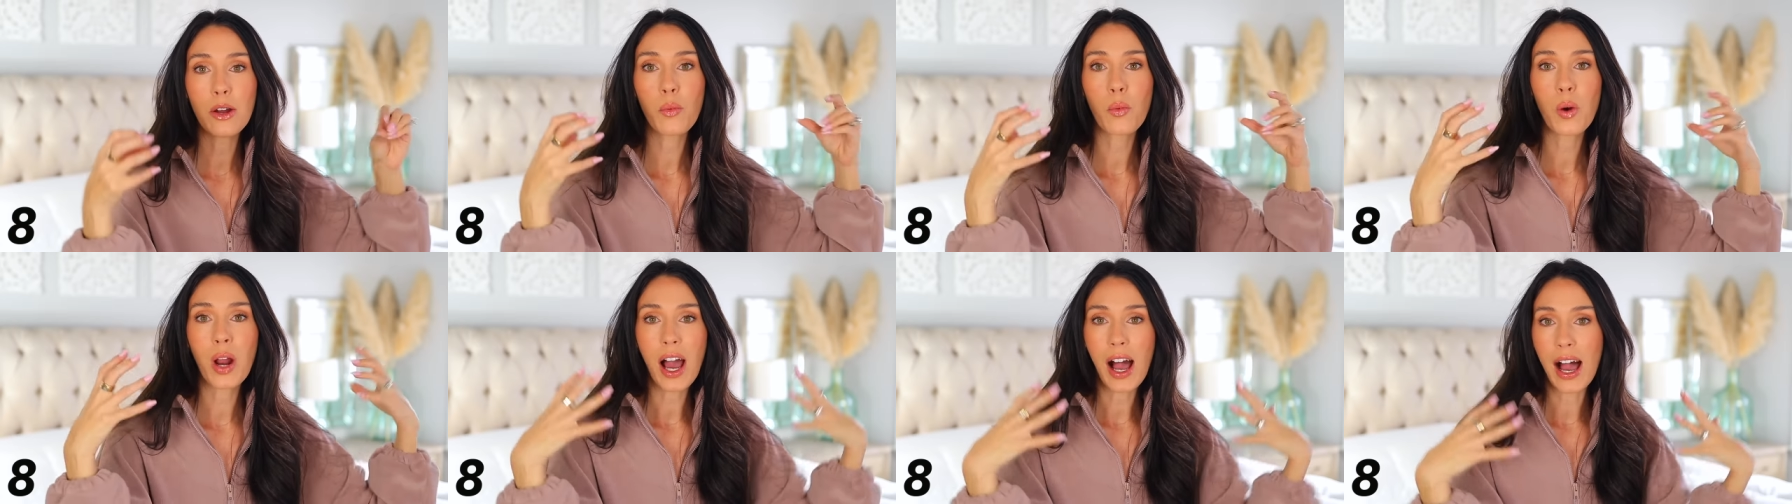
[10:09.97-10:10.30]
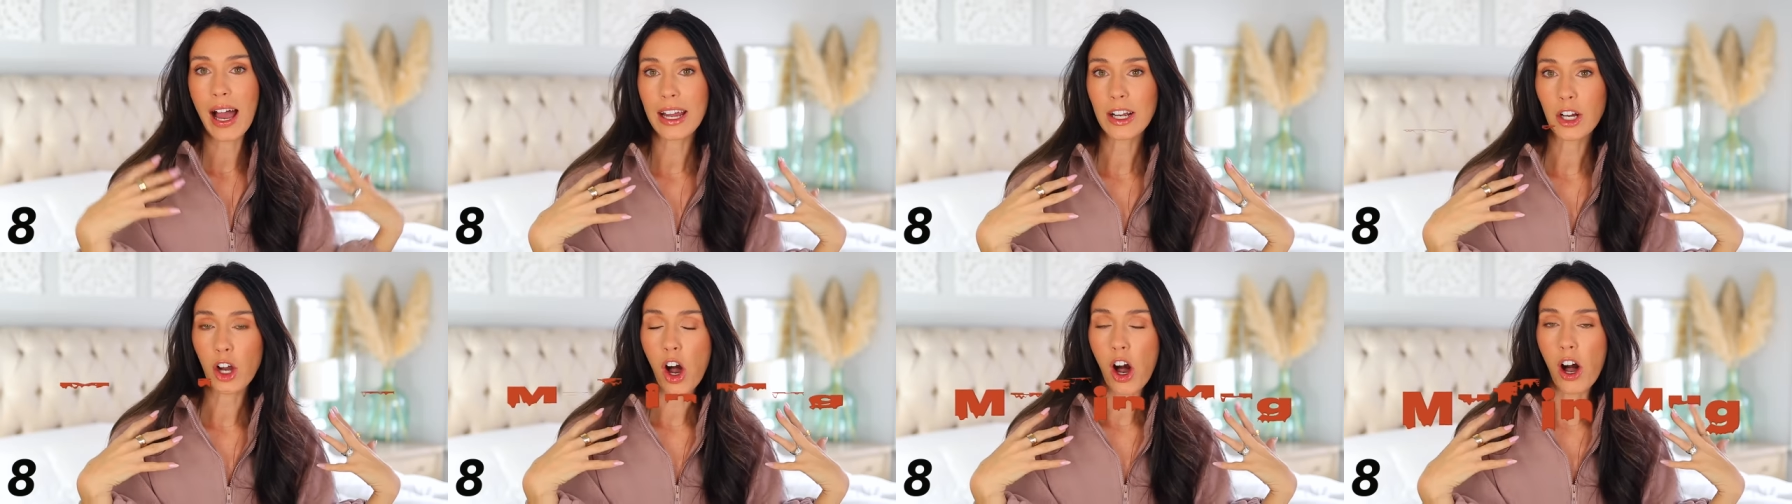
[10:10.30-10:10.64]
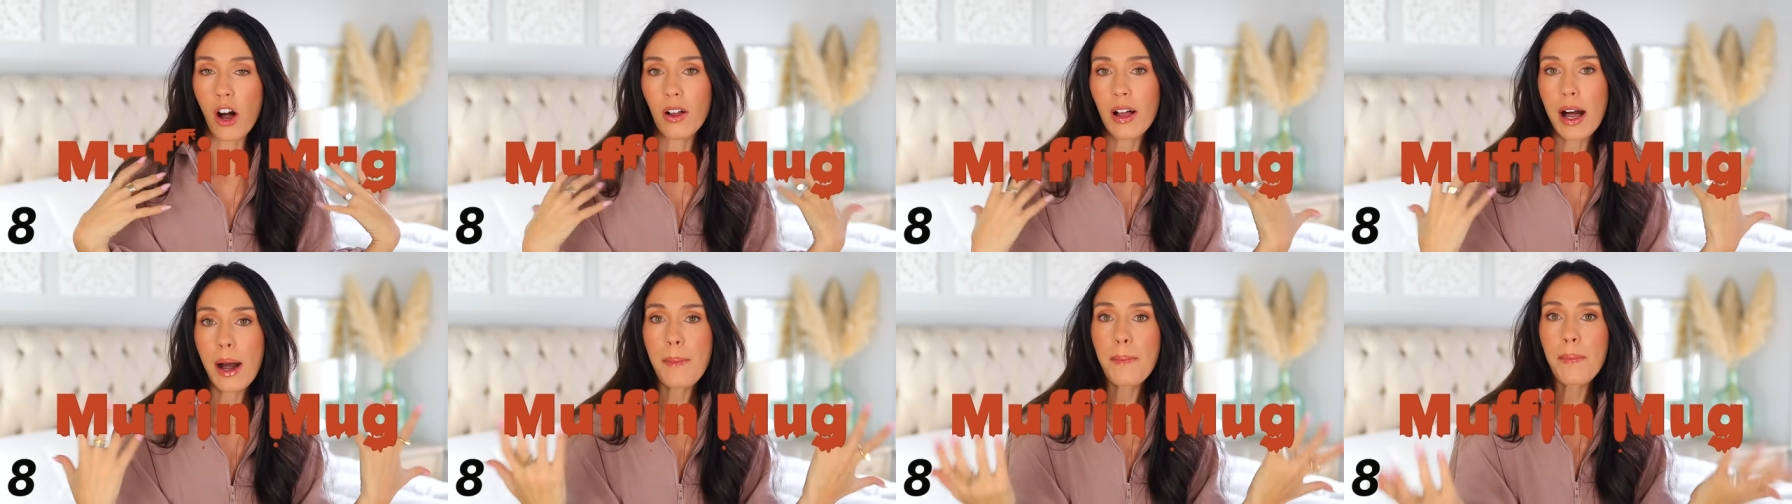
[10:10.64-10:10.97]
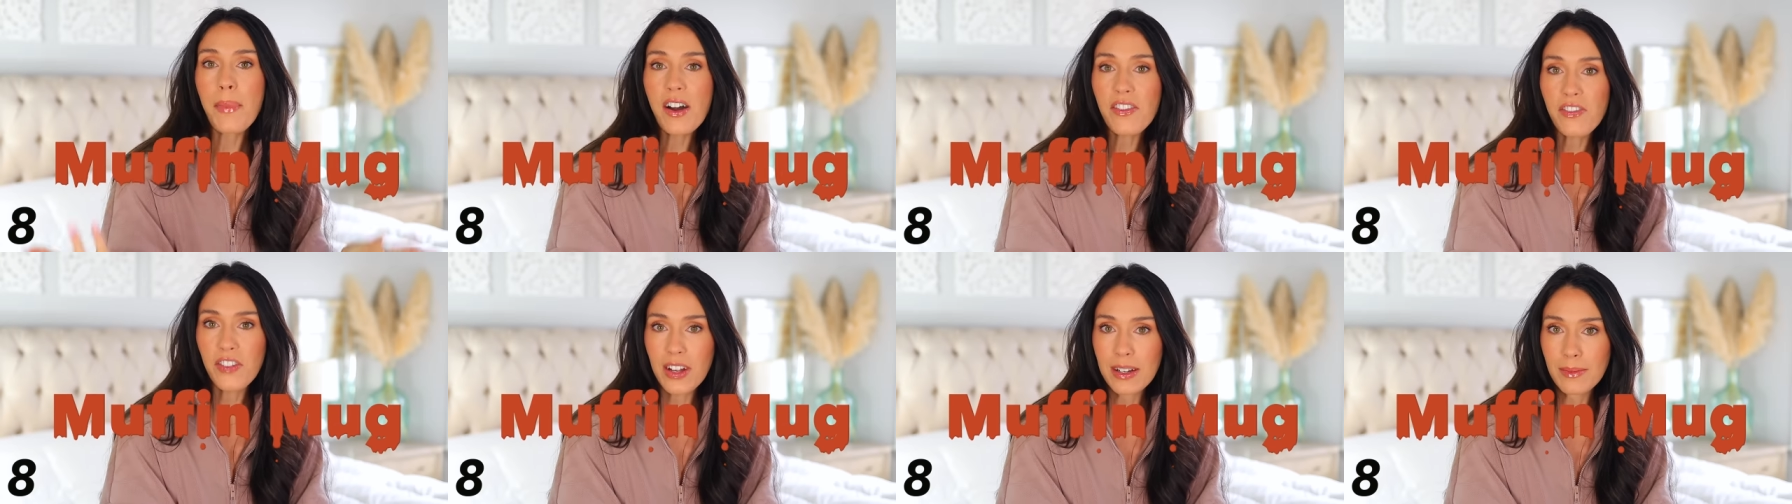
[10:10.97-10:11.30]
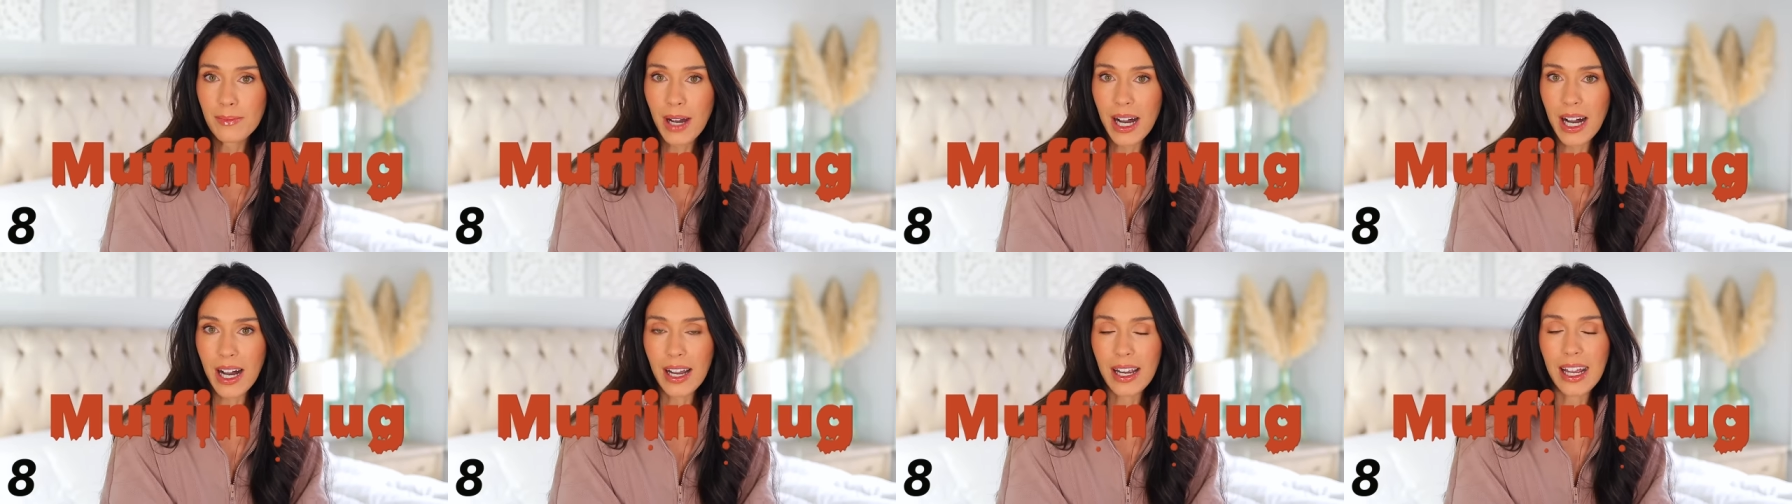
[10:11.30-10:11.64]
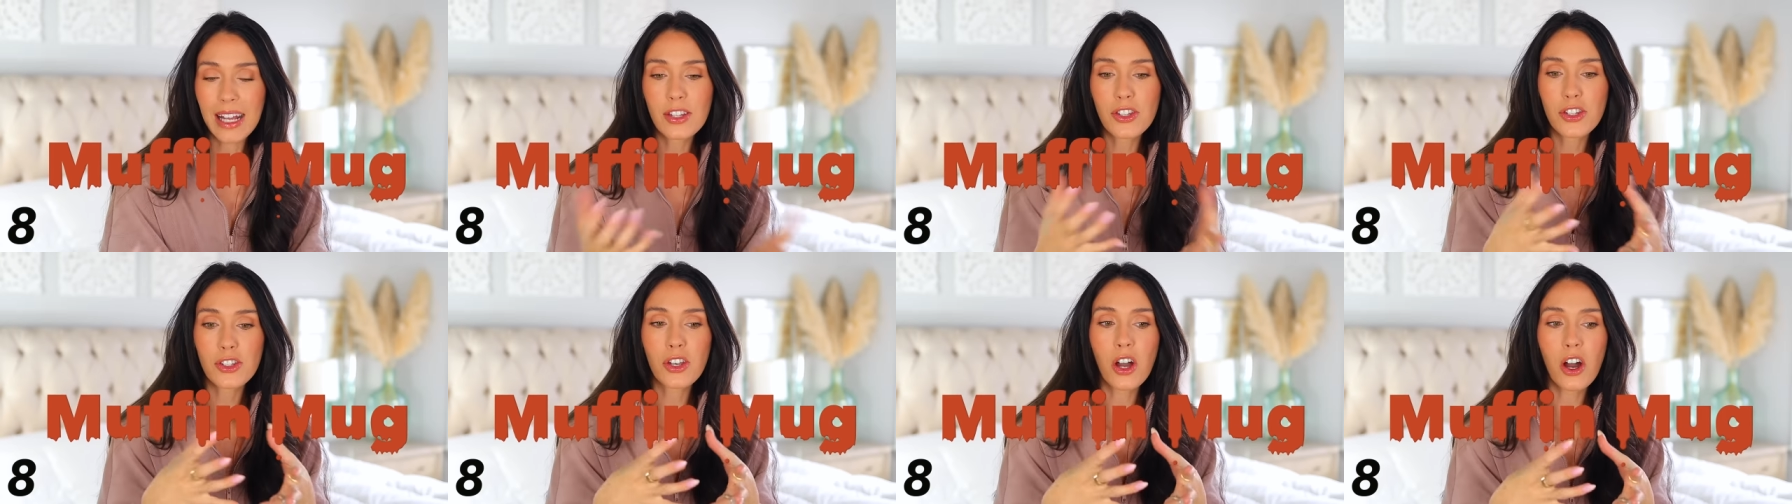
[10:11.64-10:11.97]
what I call a muffin mug.
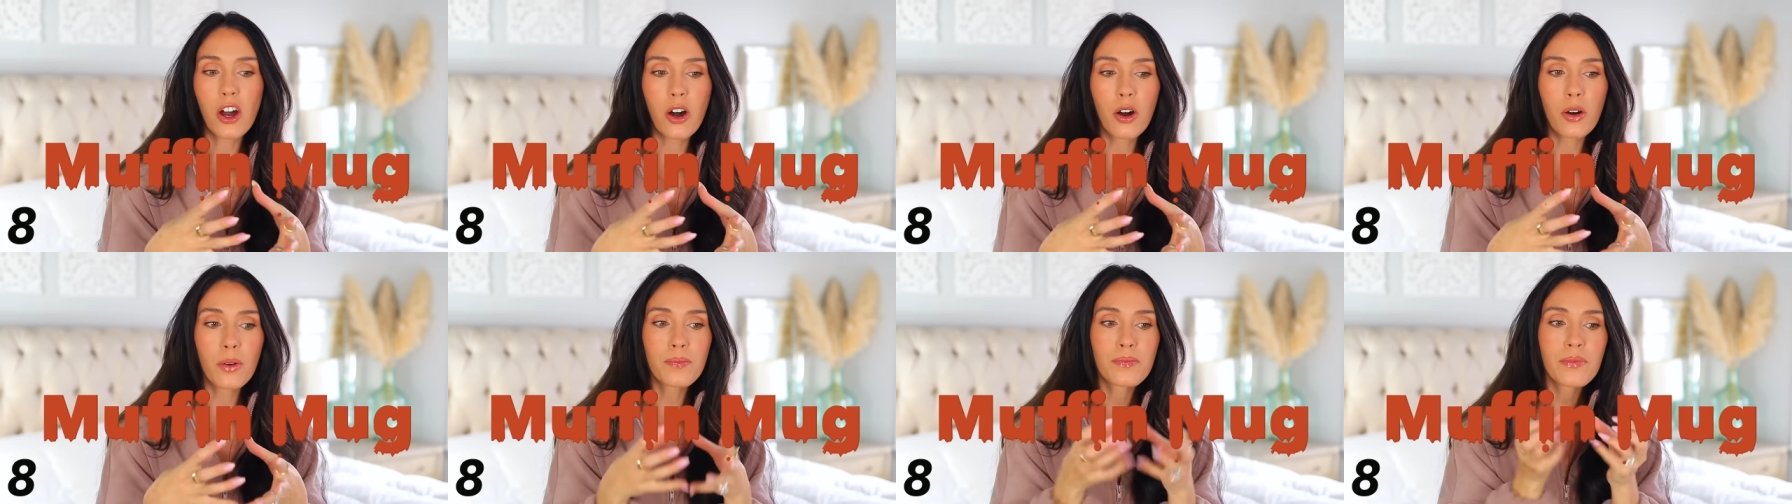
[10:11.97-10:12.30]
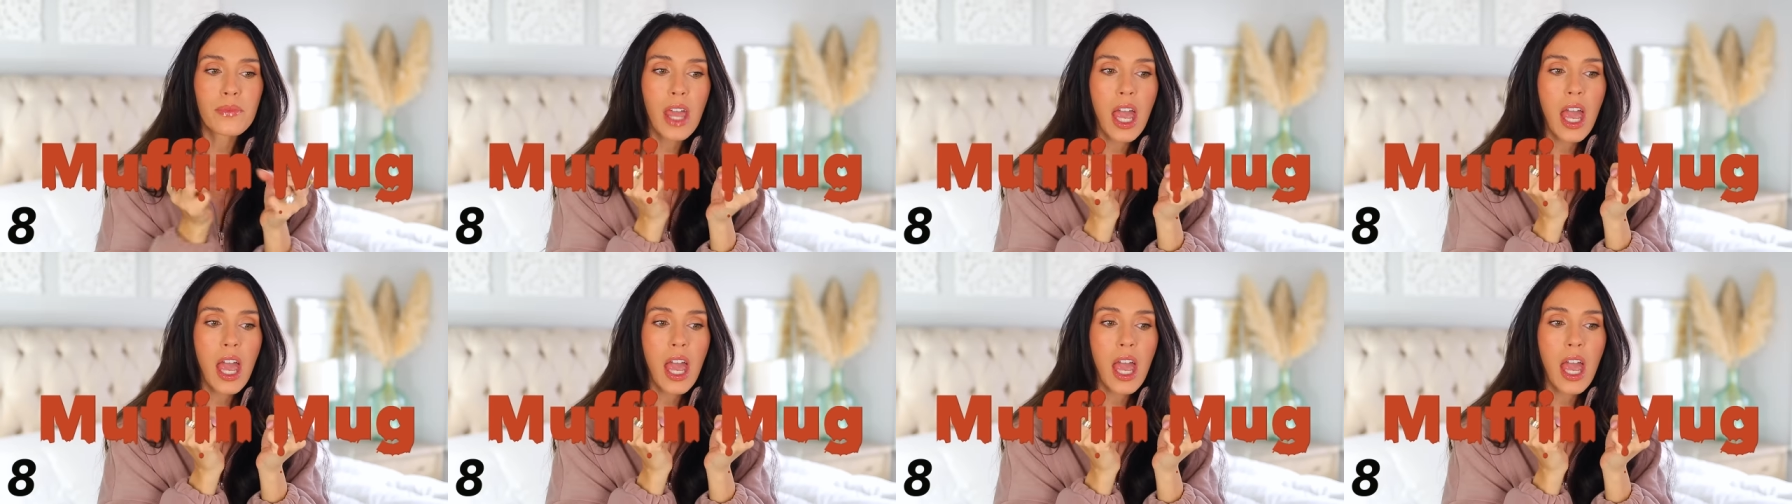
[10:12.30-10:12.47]
And so